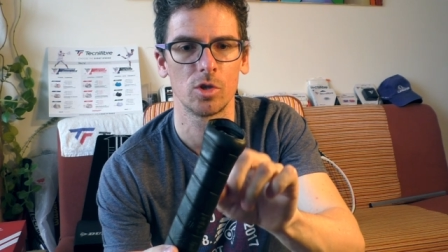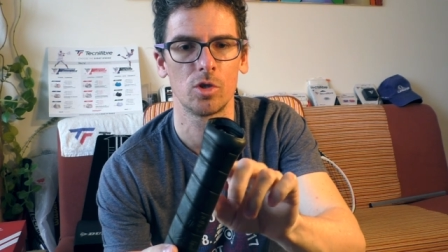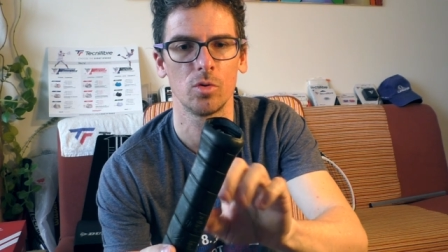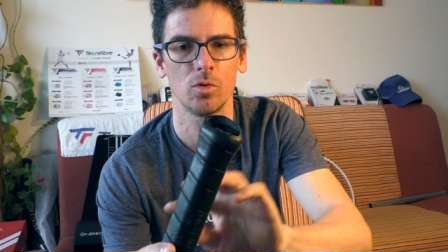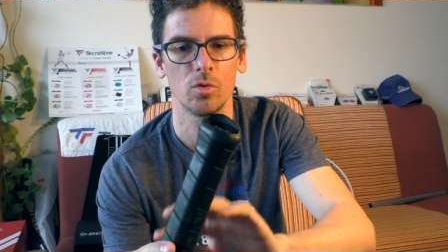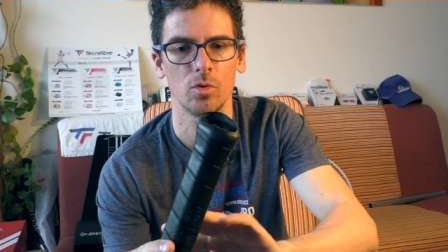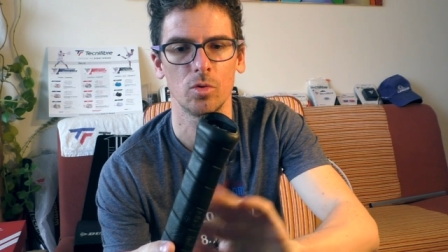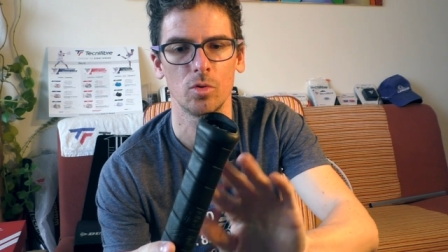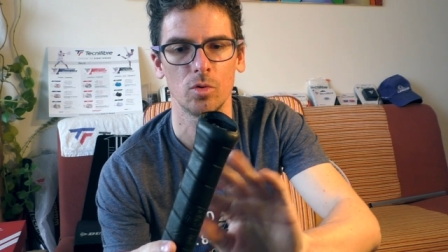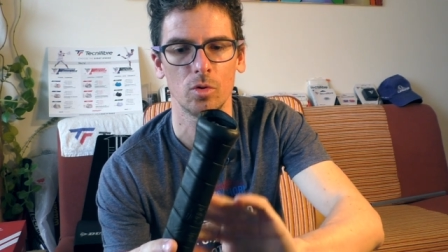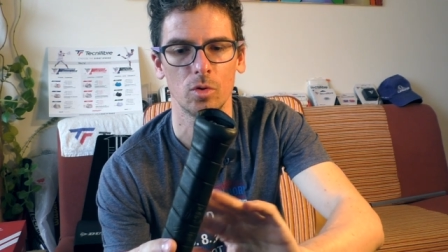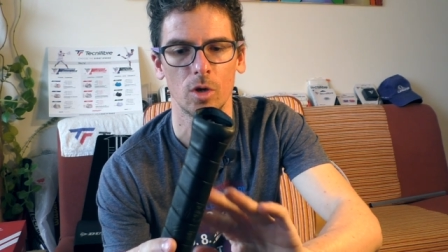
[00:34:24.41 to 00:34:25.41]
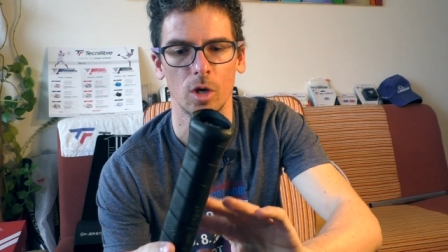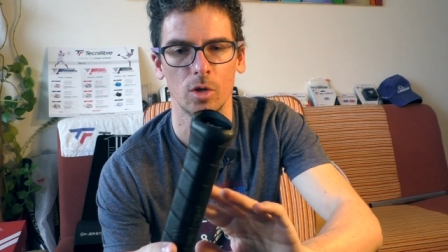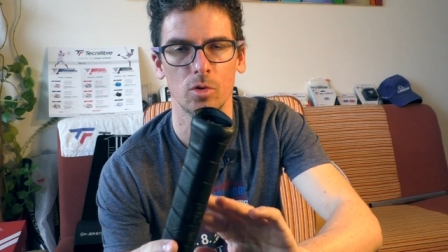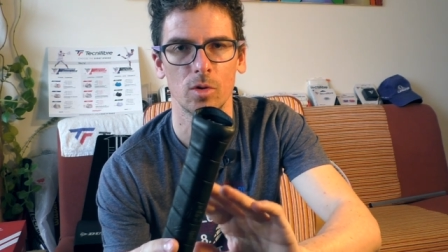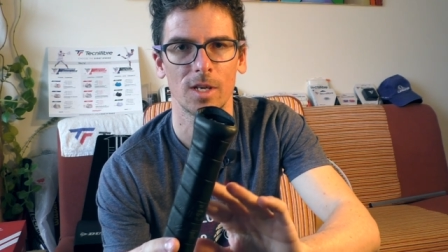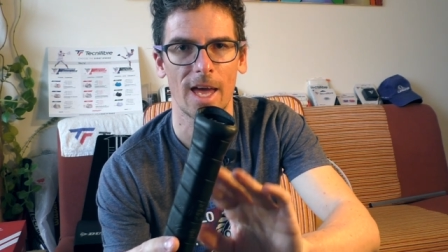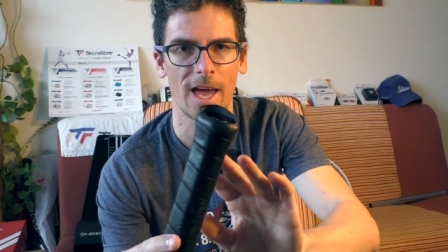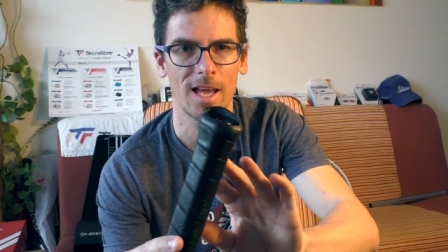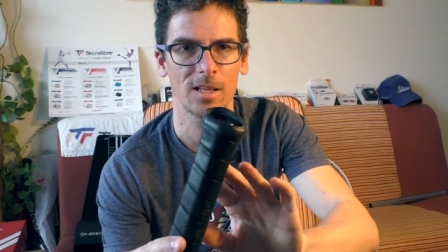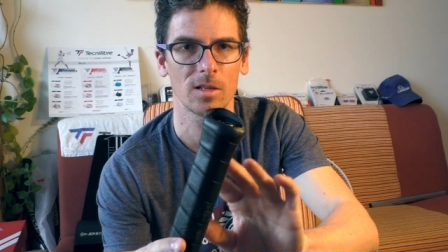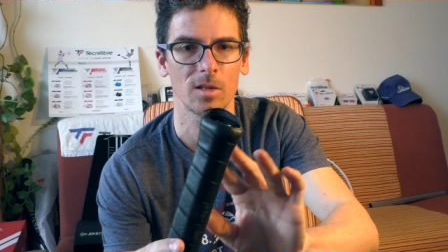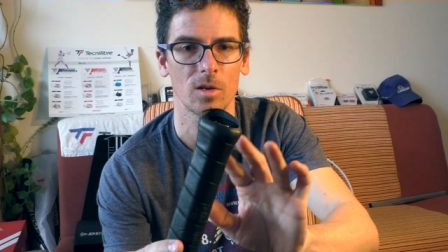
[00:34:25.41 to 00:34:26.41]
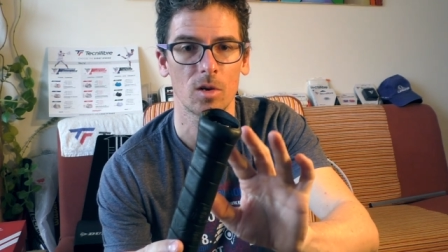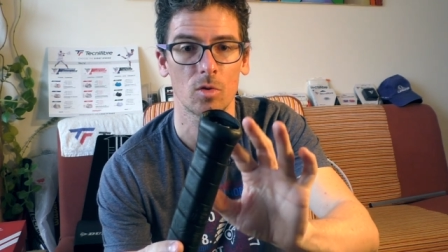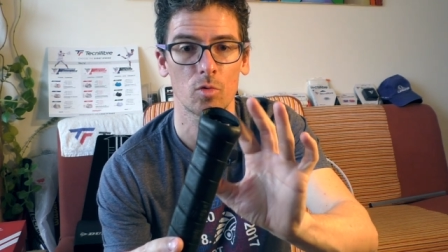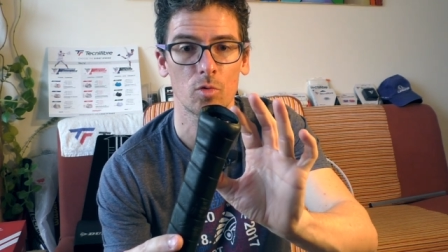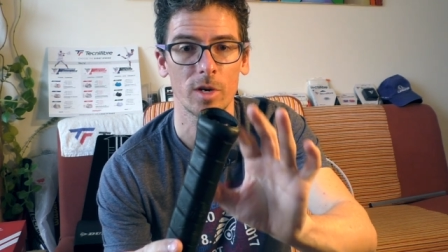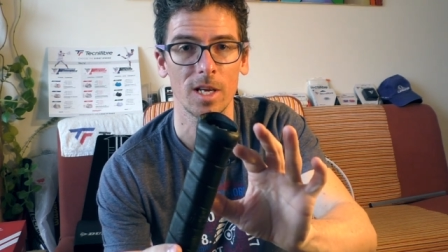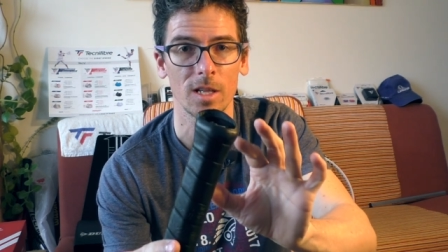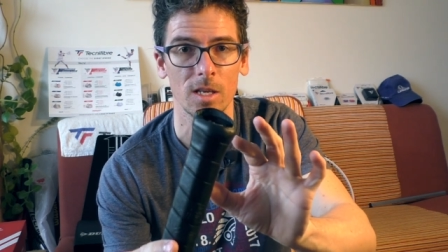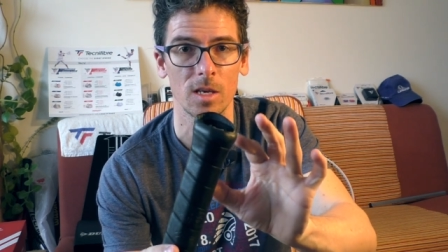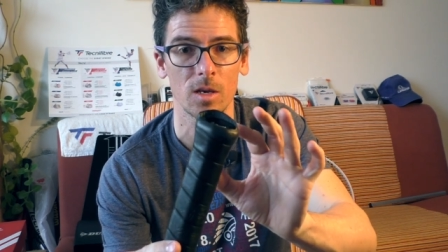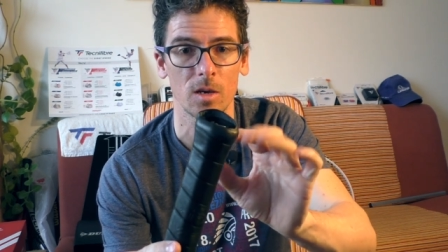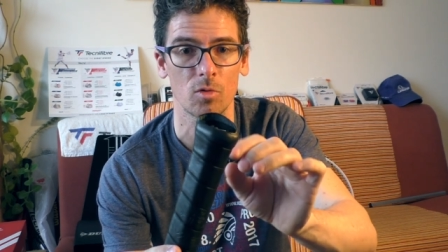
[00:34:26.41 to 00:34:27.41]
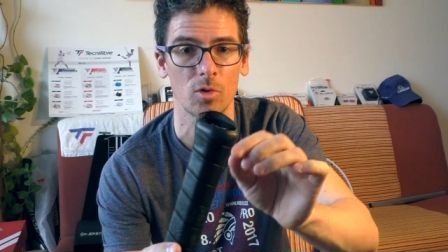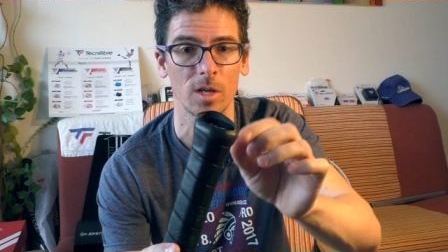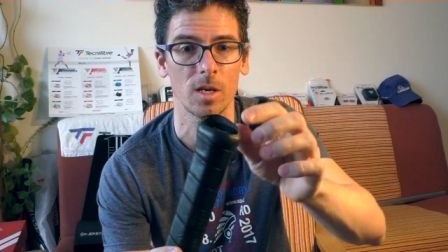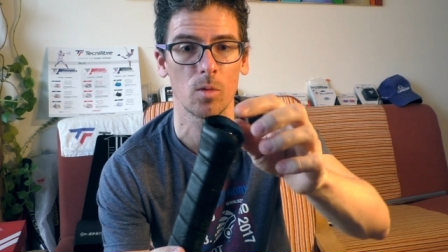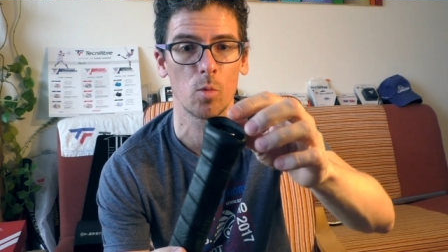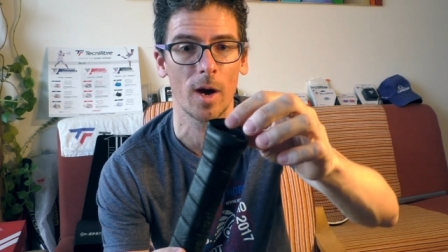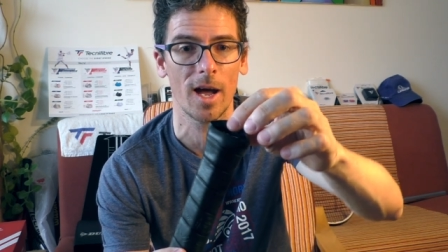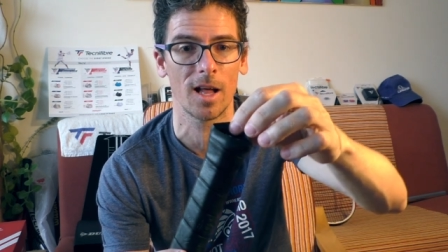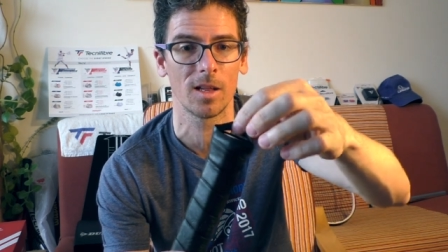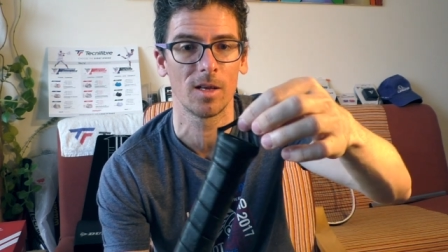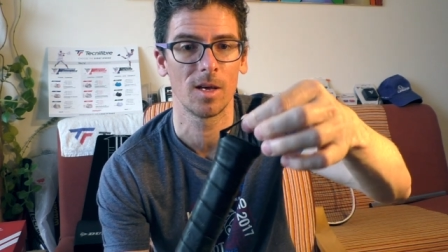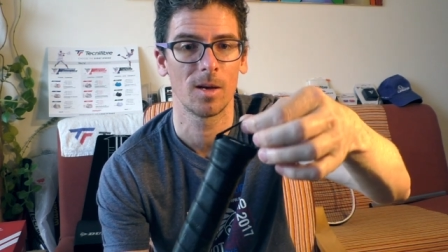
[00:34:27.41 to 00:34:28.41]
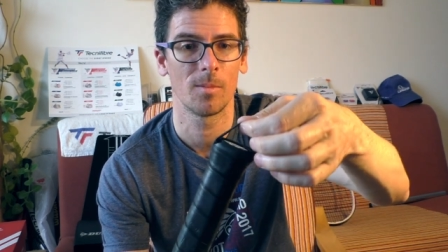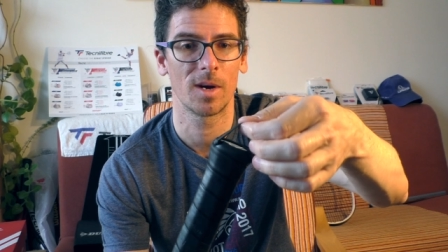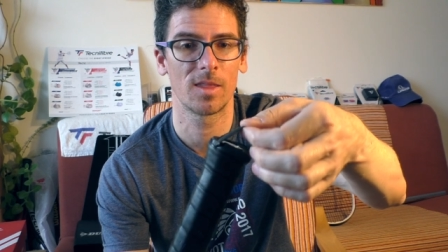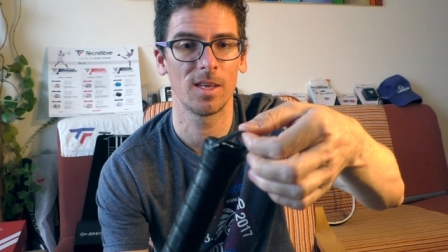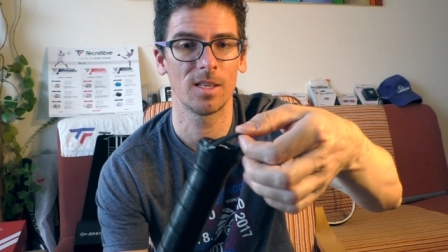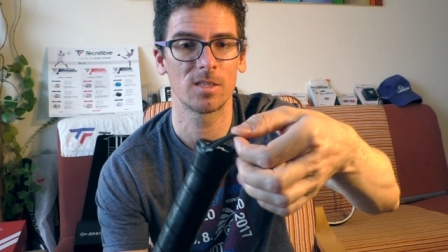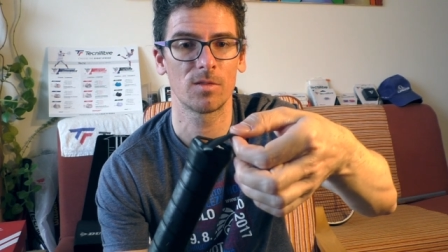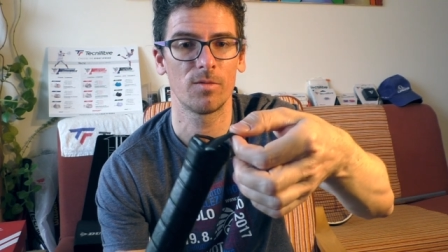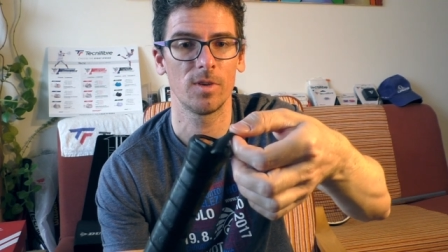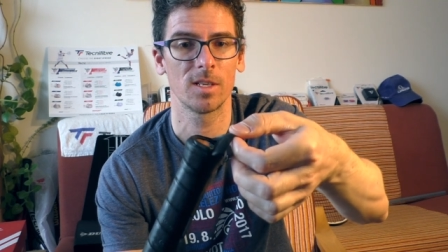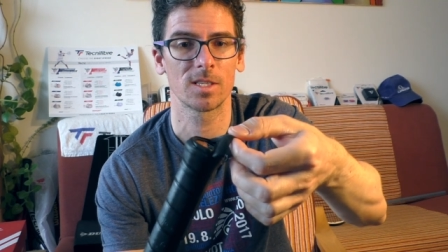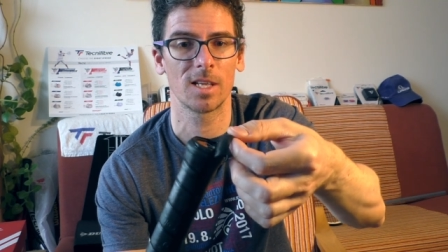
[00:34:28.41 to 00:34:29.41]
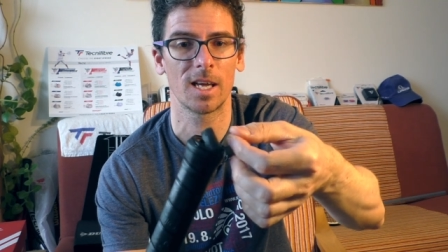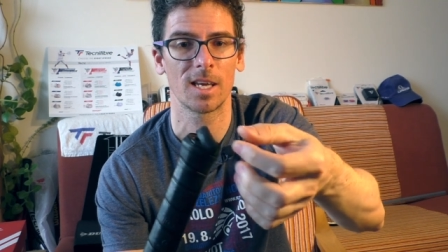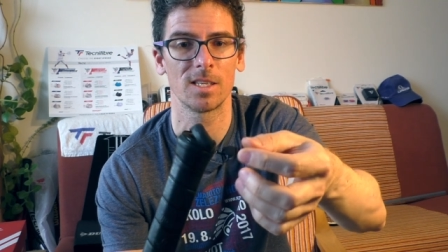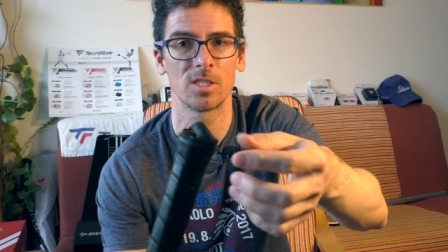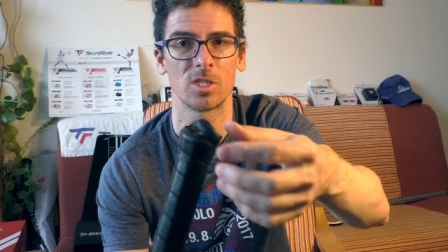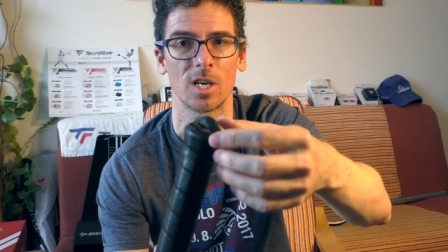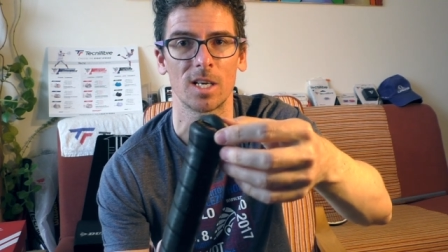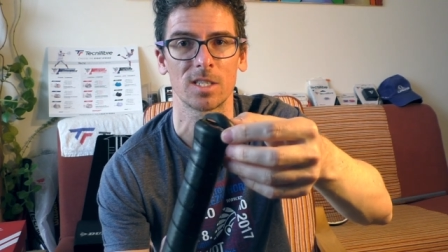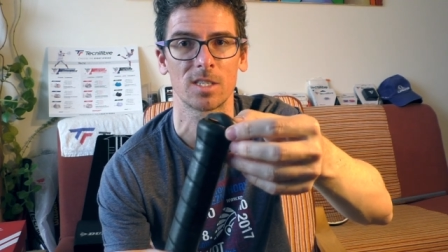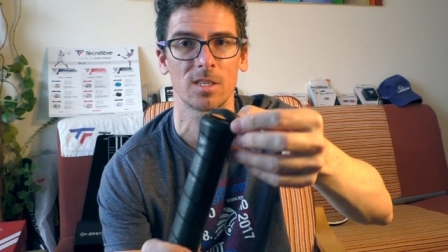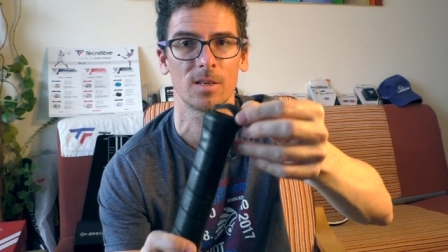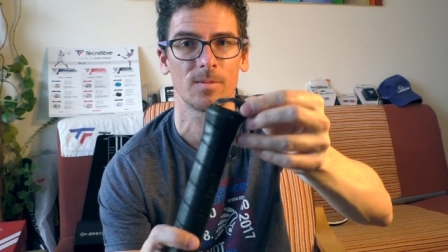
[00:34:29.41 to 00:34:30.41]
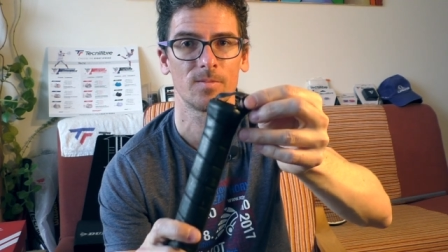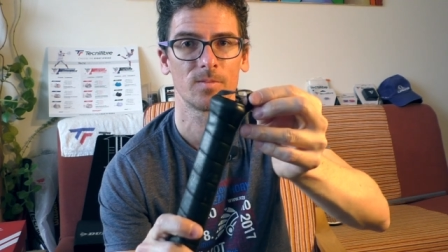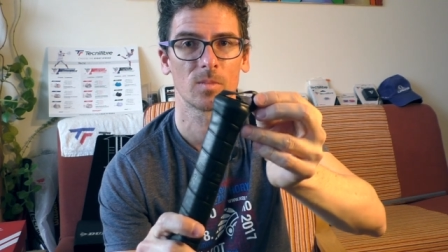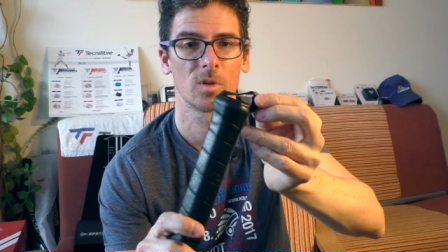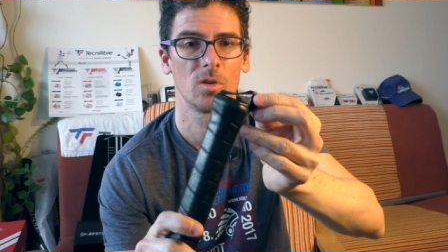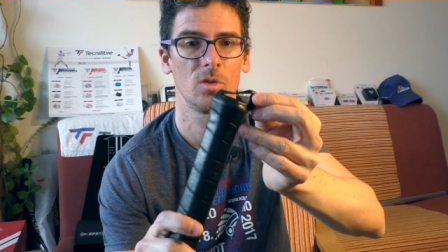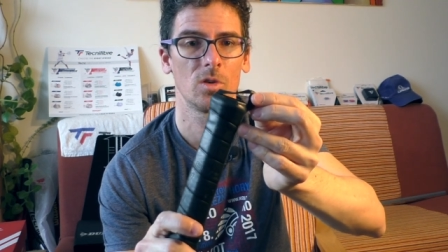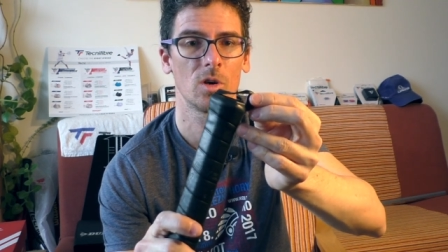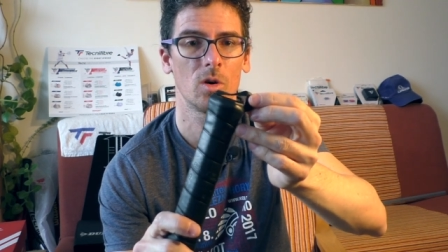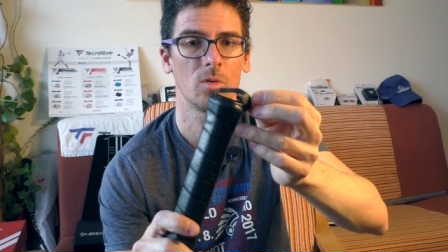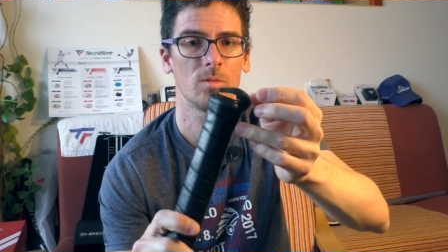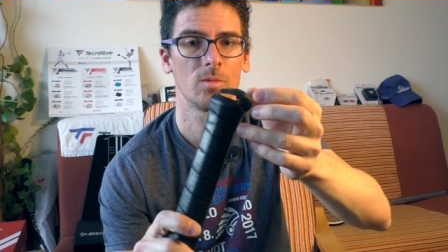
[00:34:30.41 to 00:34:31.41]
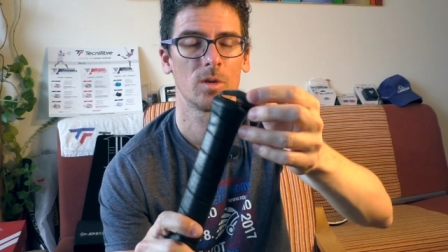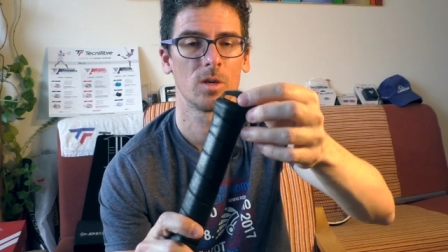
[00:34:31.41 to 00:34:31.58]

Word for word: to to the handle really really well but this feels like it's just you know